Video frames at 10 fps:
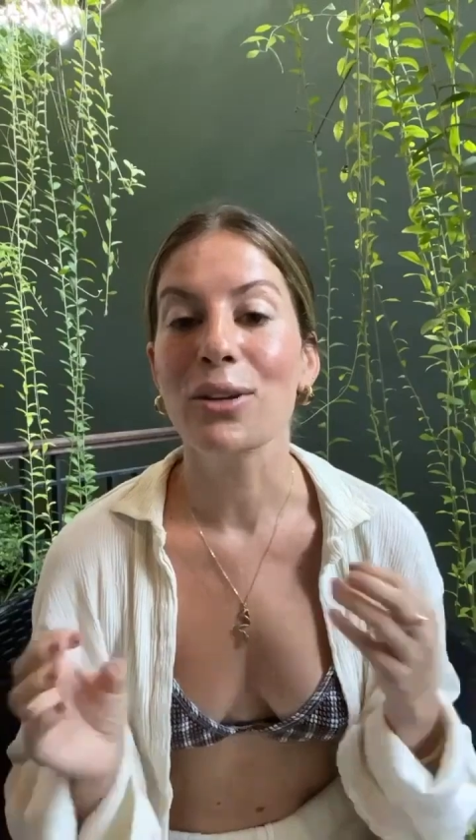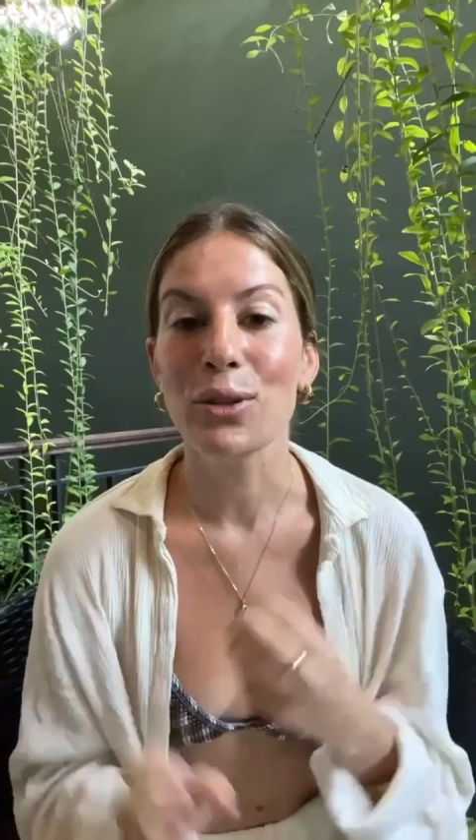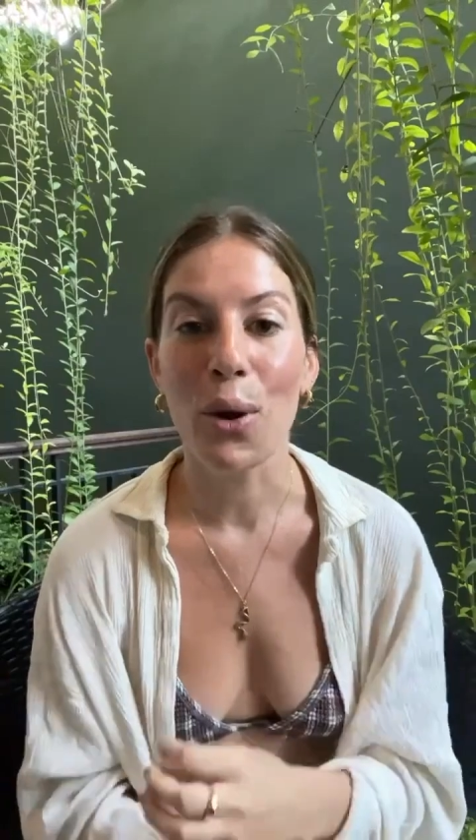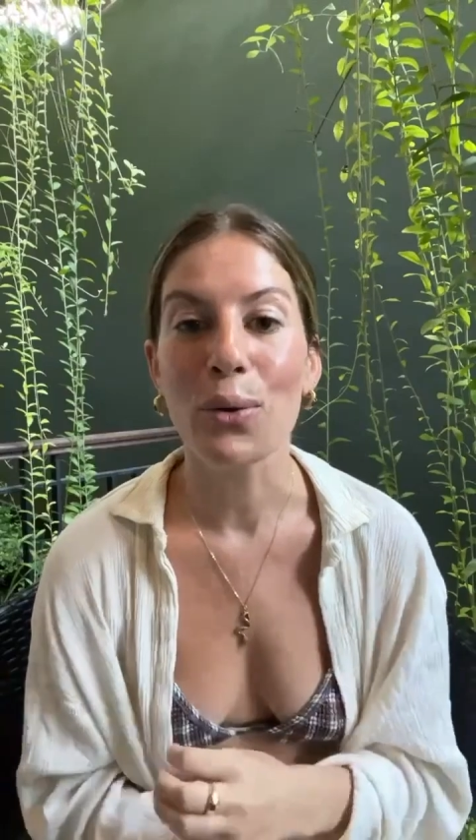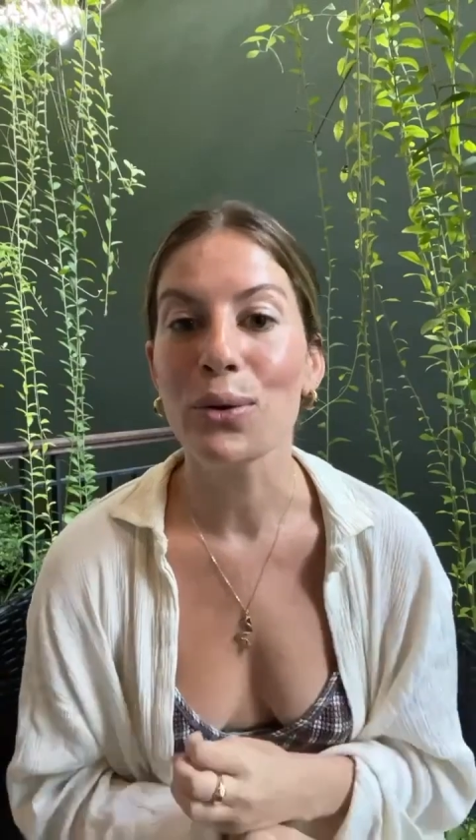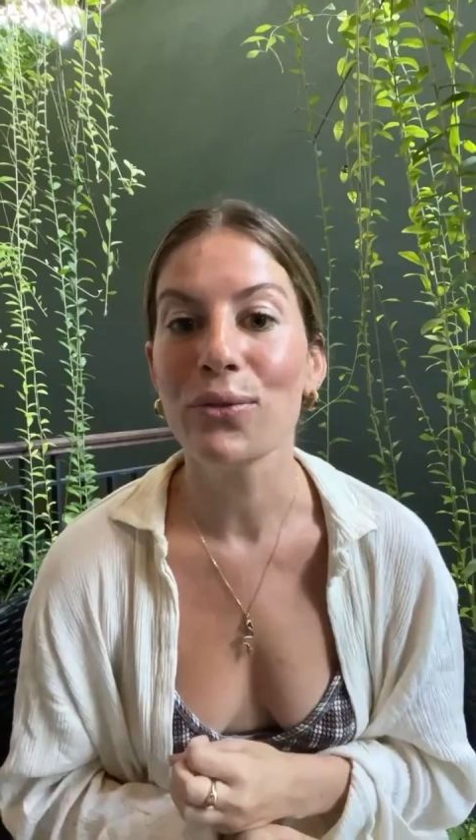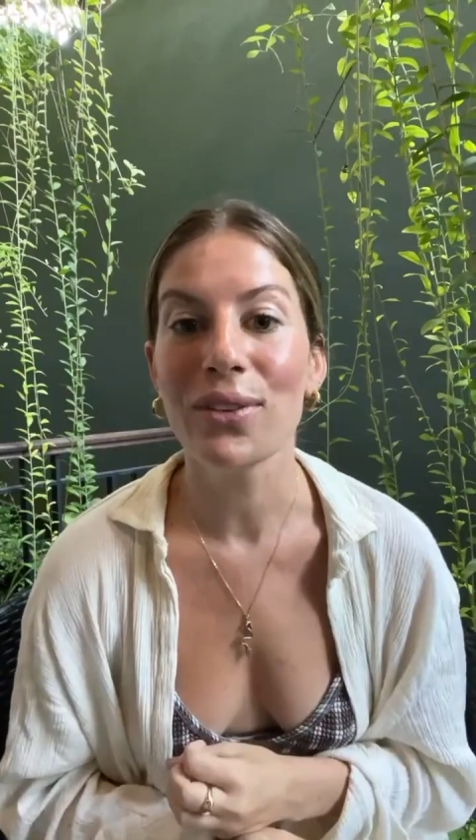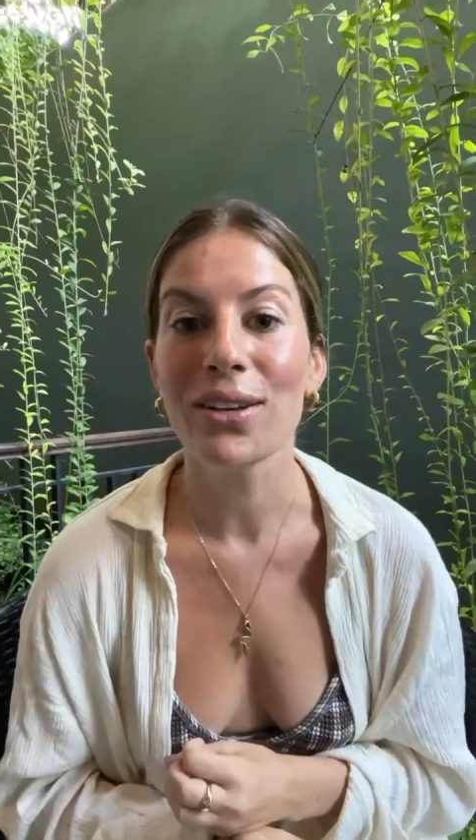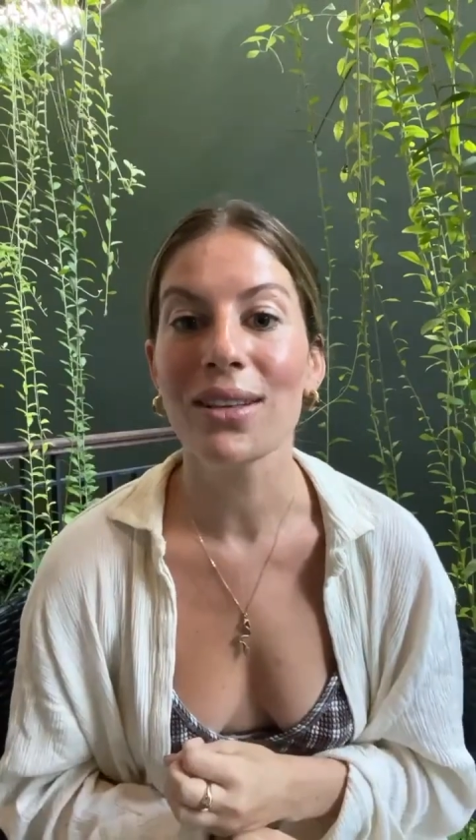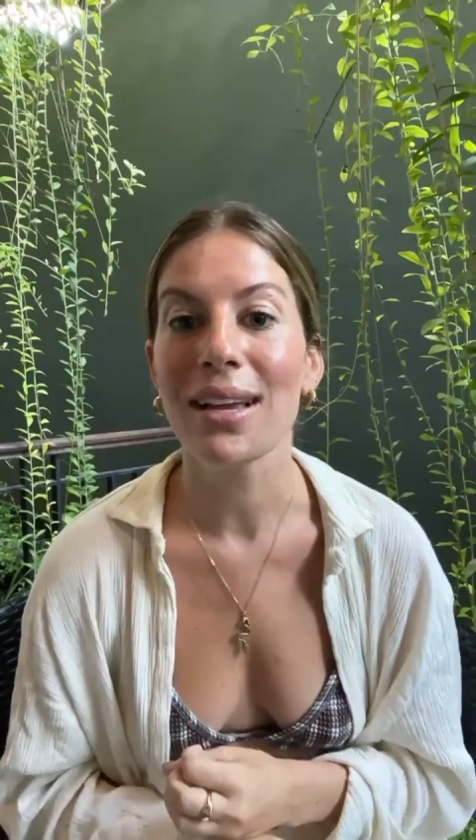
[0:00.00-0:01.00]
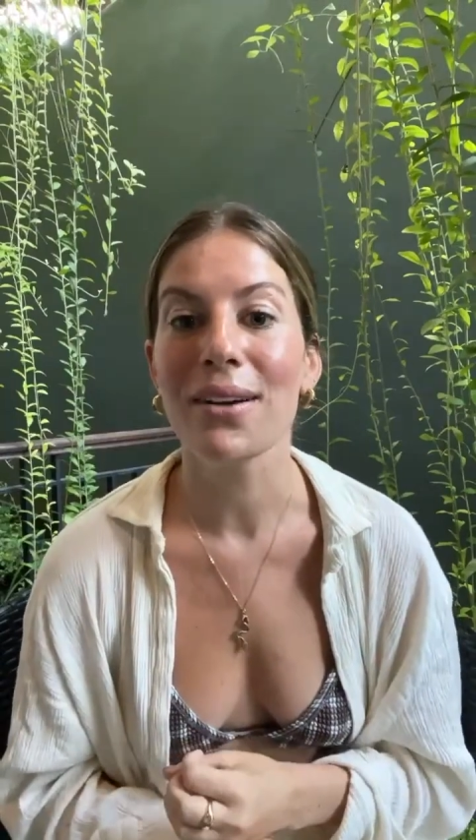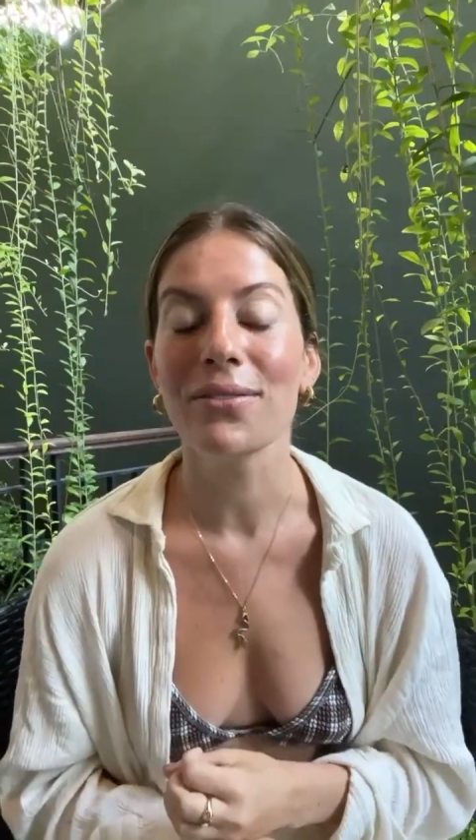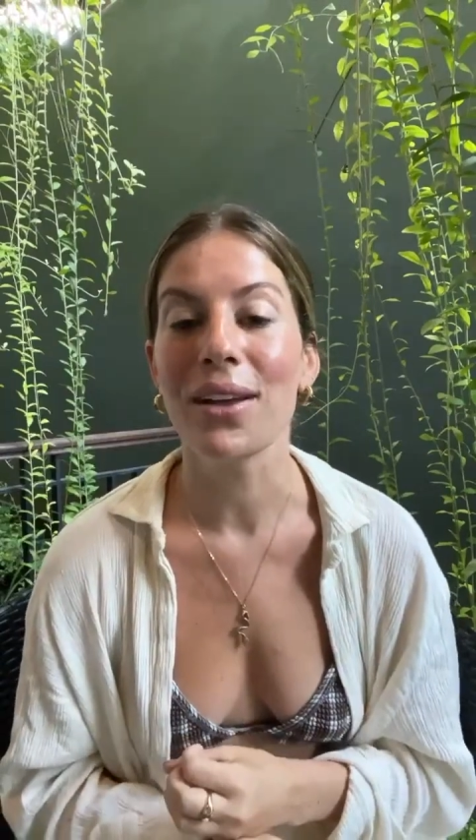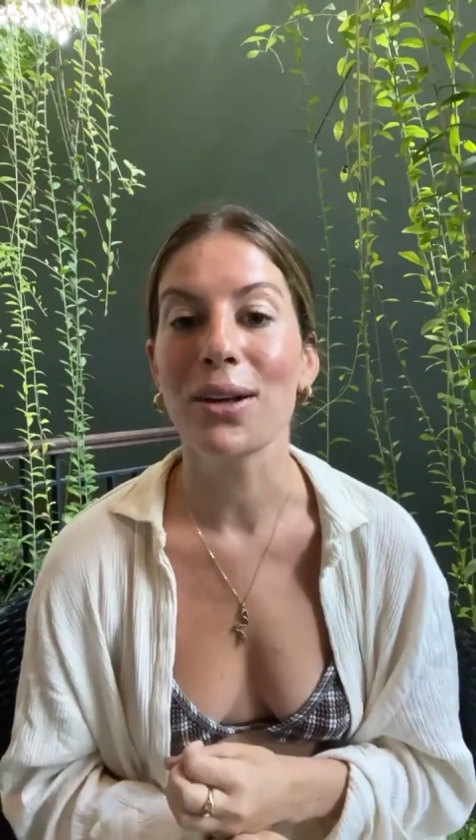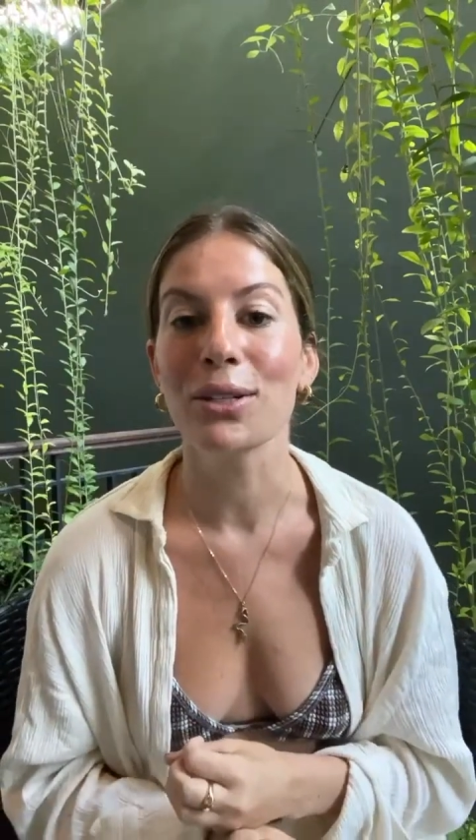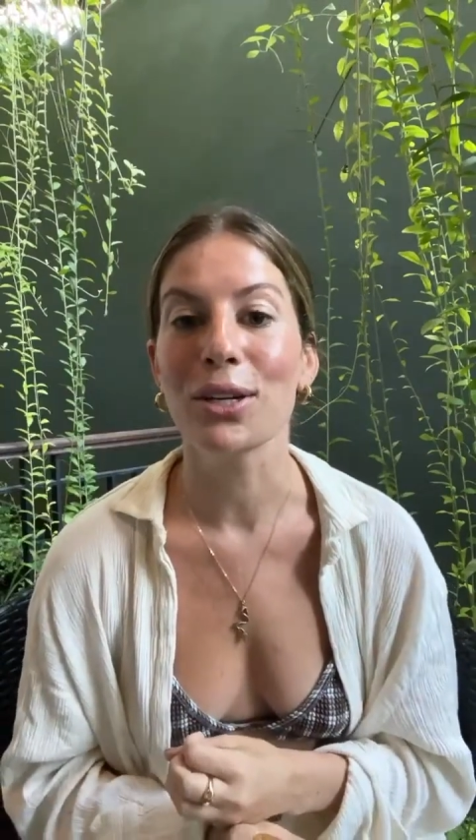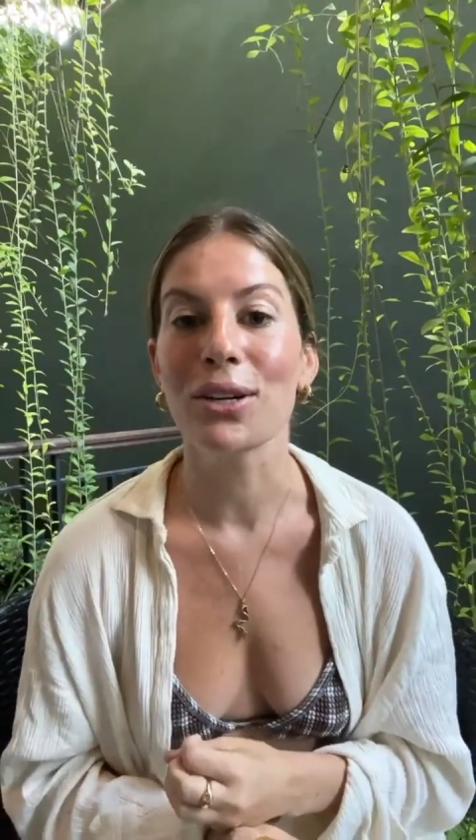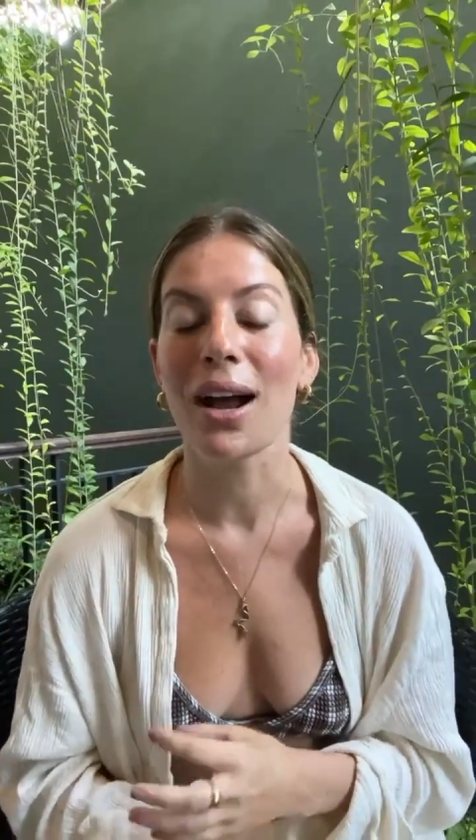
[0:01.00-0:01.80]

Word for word: know you feel like a failure.